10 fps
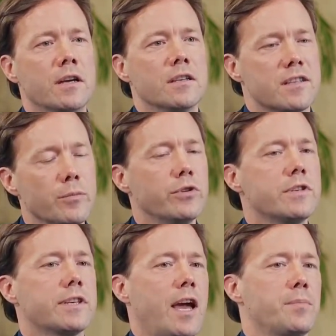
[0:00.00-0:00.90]
some of
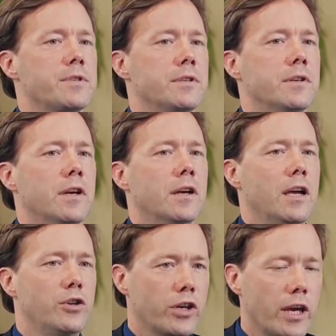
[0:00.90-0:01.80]
these gaps in
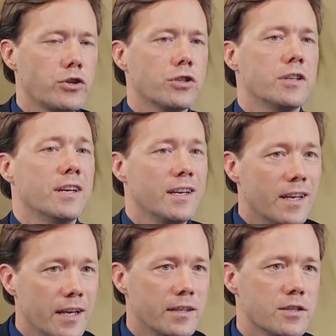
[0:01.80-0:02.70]
education
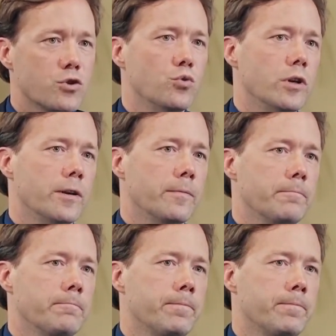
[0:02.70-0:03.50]
and in schooling.